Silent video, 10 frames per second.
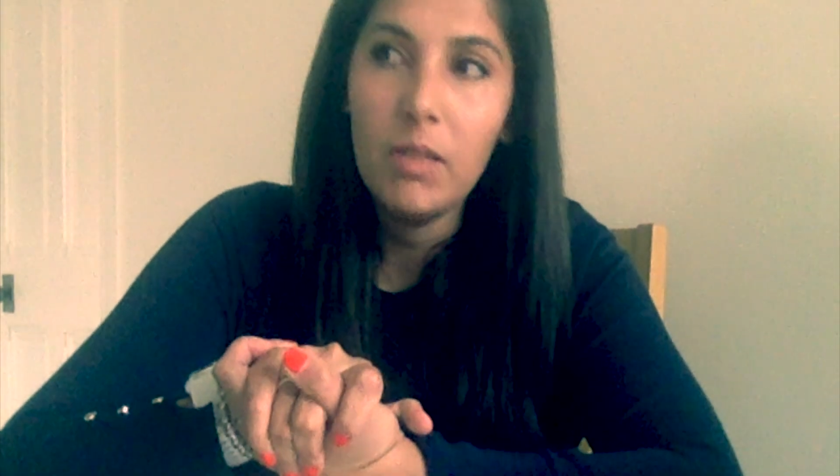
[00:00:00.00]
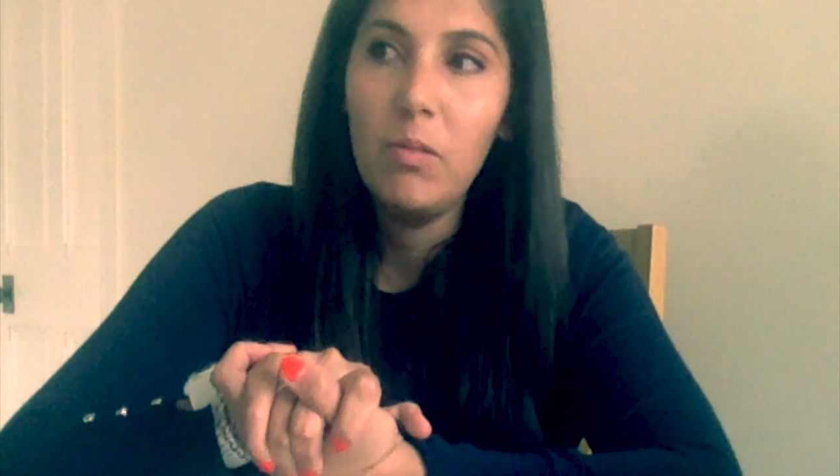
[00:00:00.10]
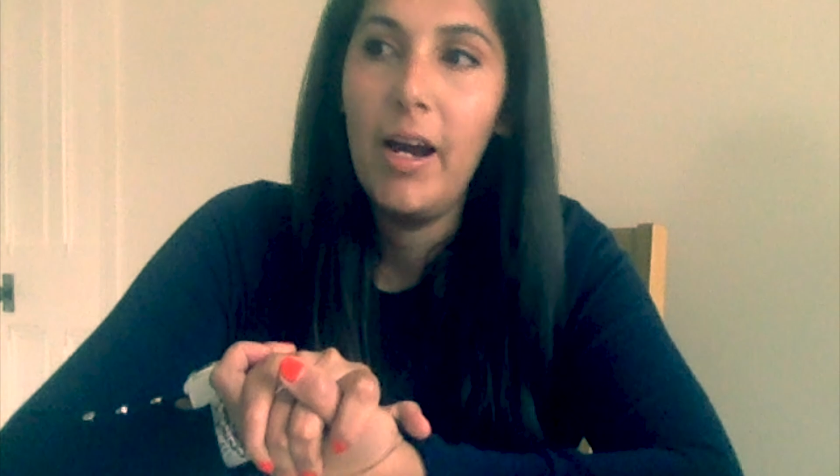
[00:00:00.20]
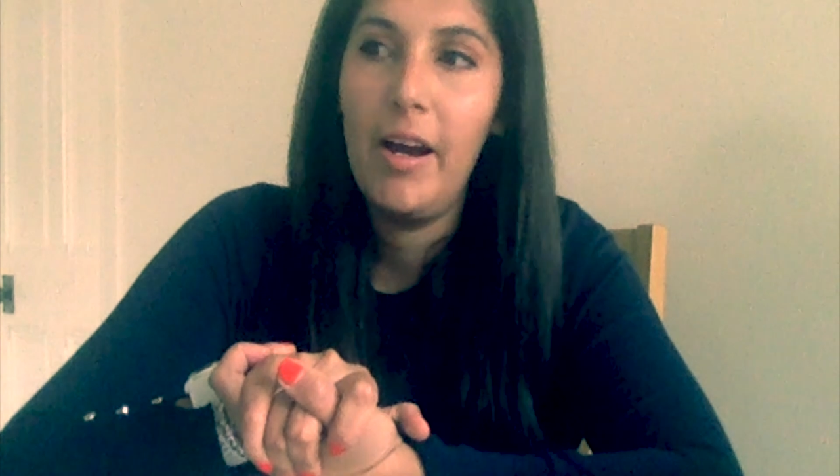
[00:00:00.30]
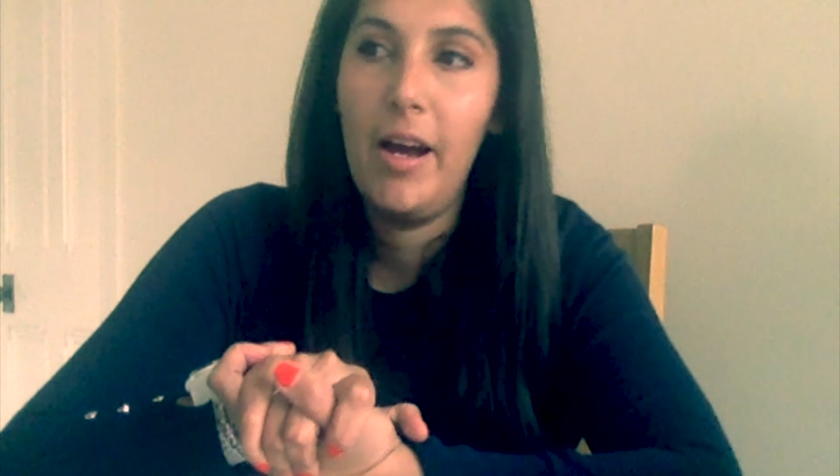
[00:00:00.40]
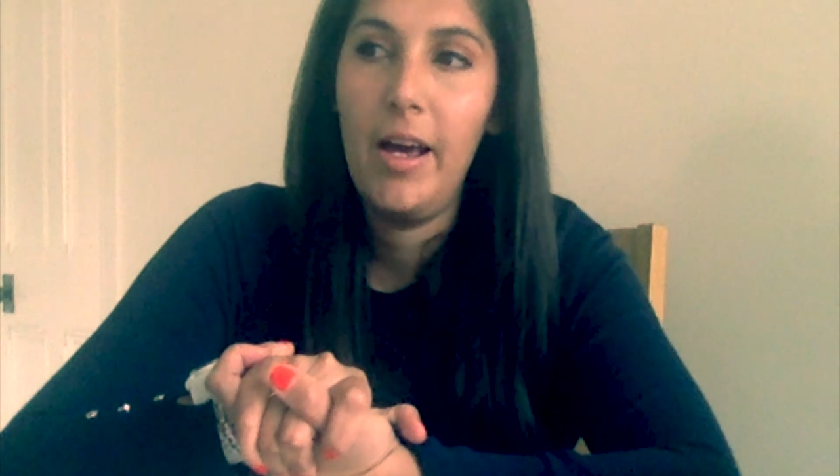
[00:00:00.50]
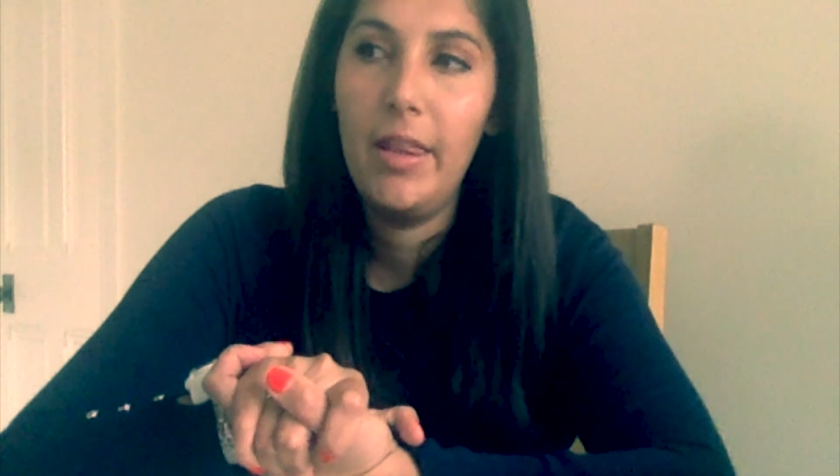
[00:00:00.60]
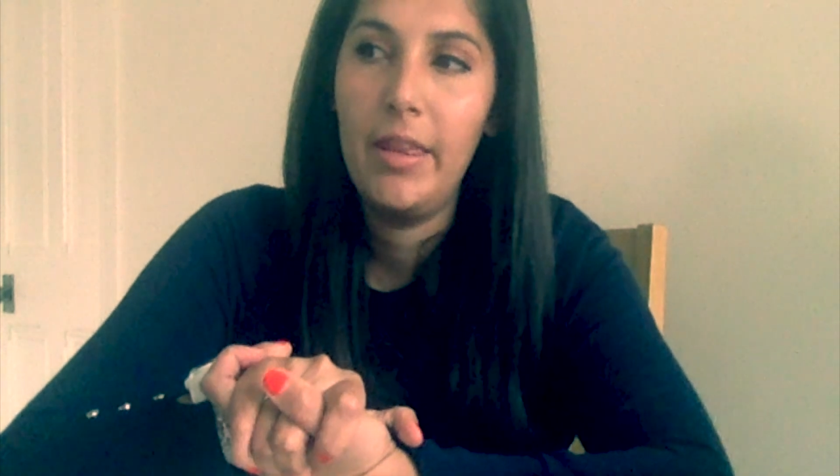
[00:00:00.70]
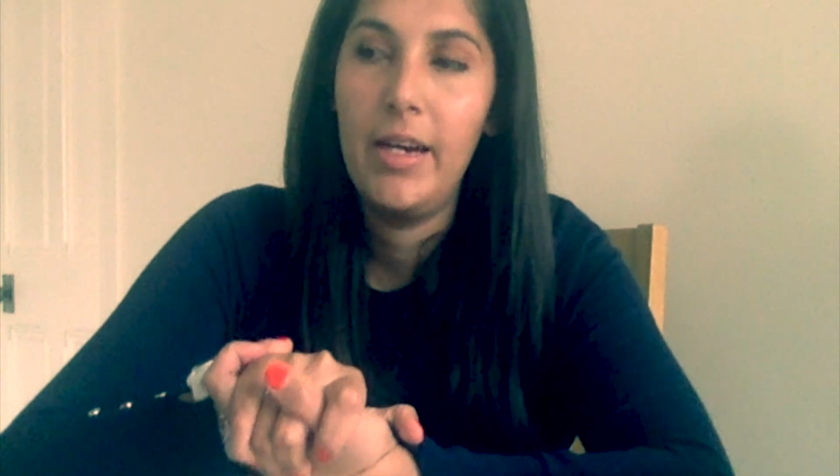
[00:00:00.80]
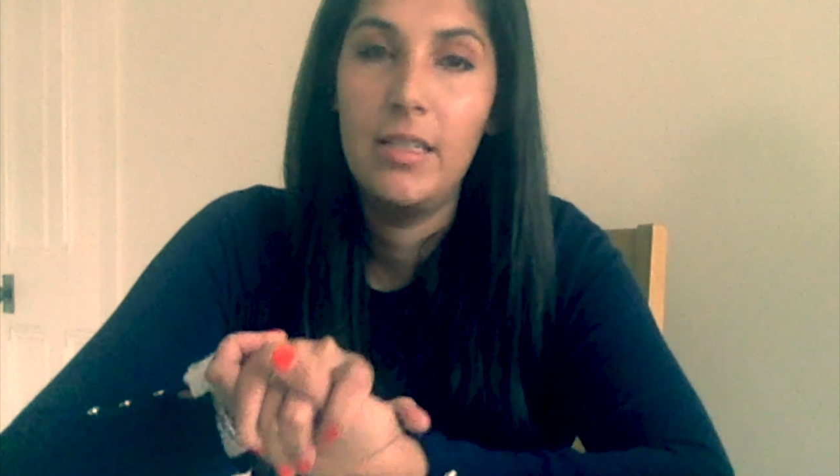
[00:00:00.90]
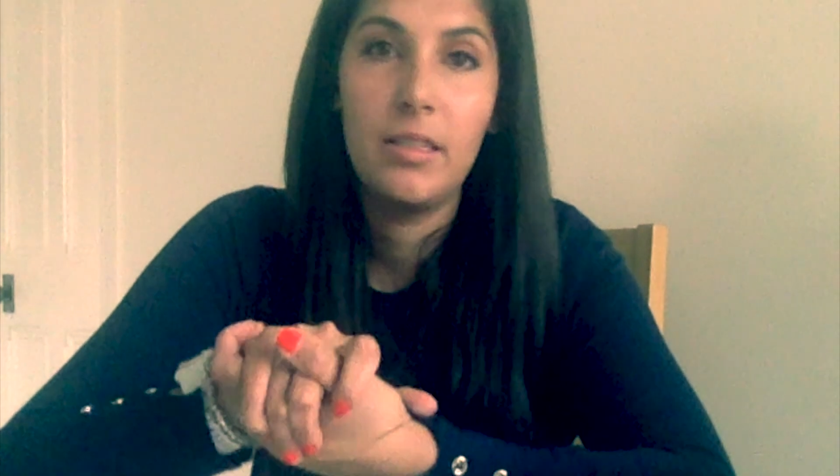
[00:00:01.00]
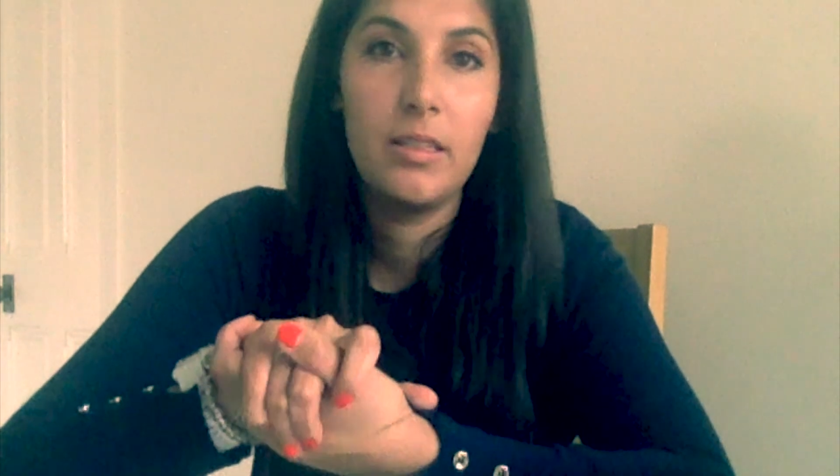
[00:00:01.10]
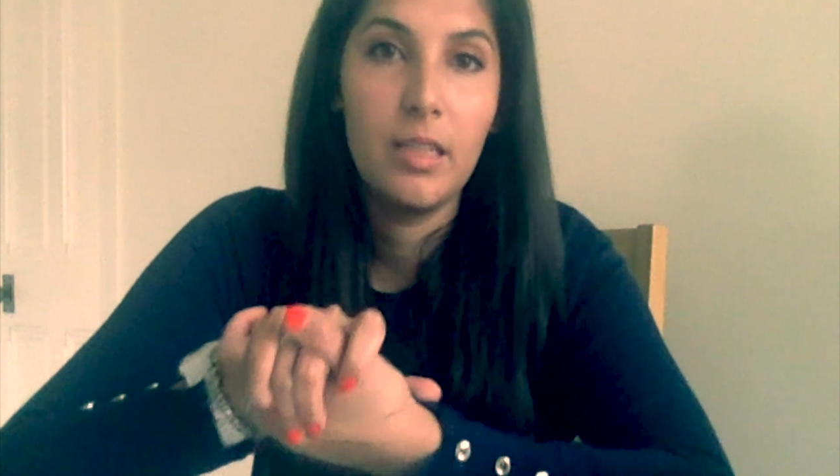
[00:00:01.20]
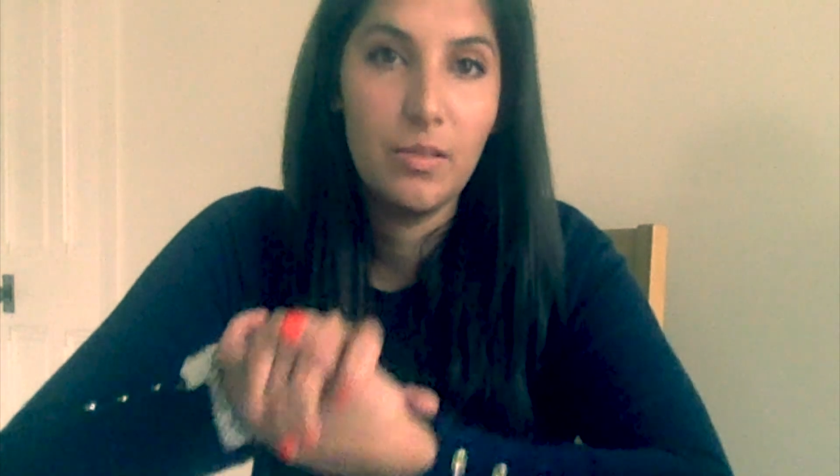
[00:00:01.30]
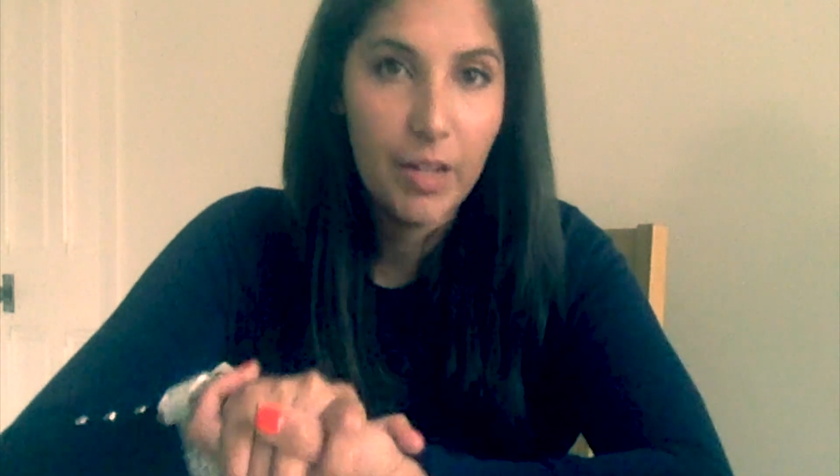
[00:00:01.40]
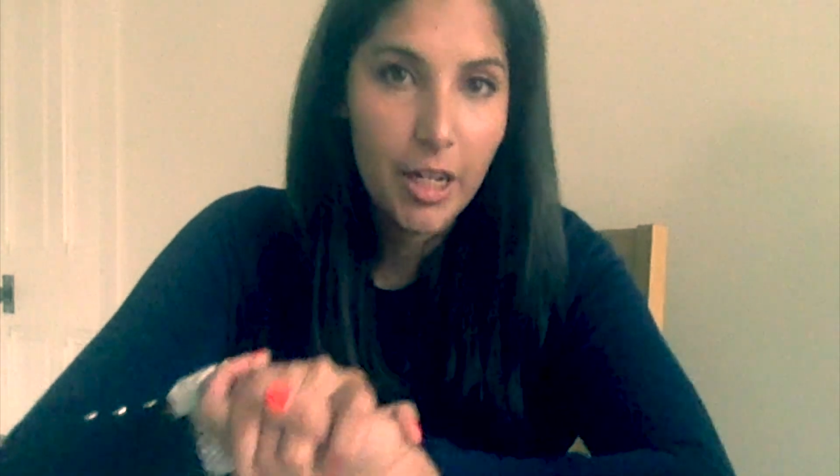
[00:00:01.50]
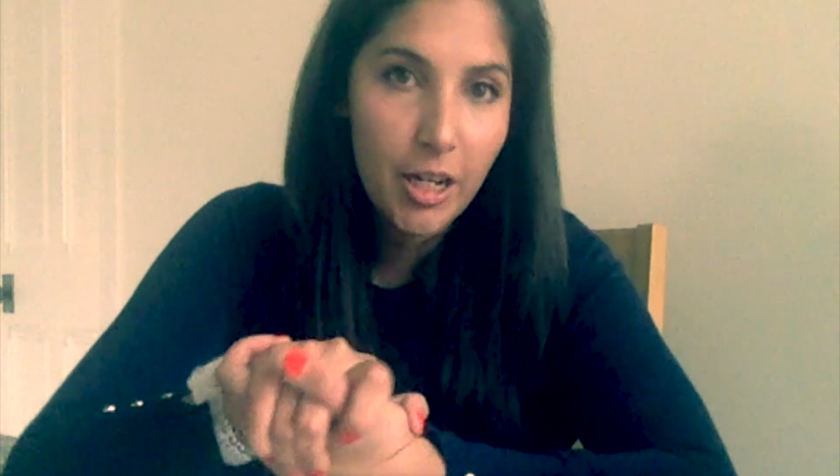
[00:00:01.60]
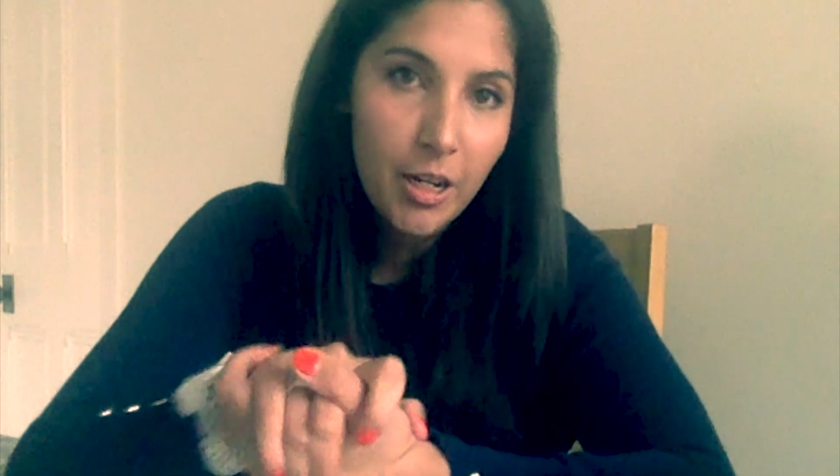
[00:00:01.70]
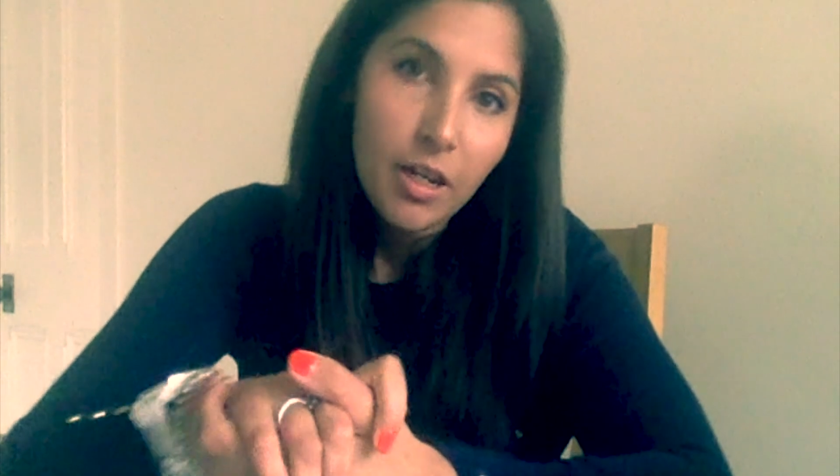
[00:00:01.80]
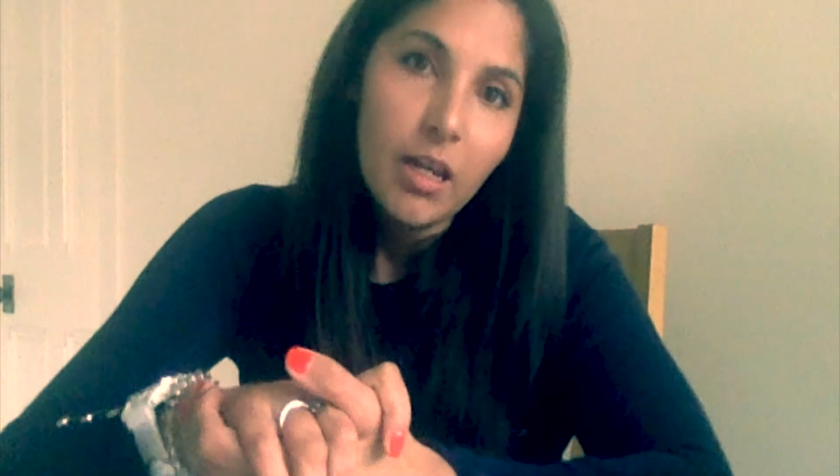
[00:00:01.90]
where there's this
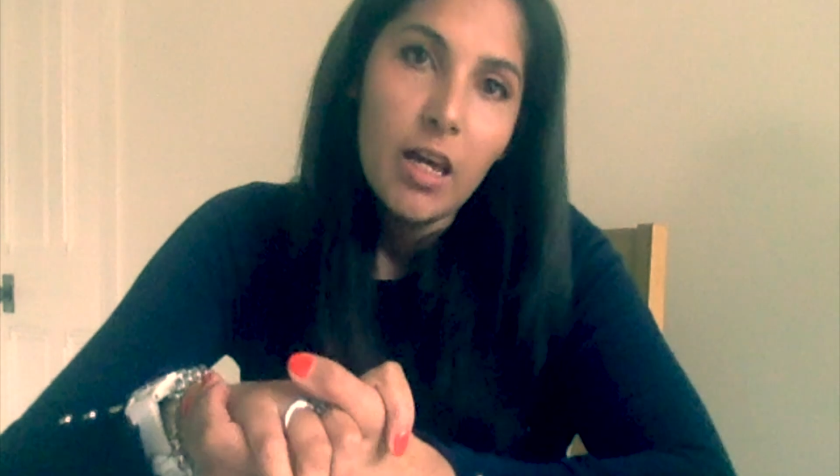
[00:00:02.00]
video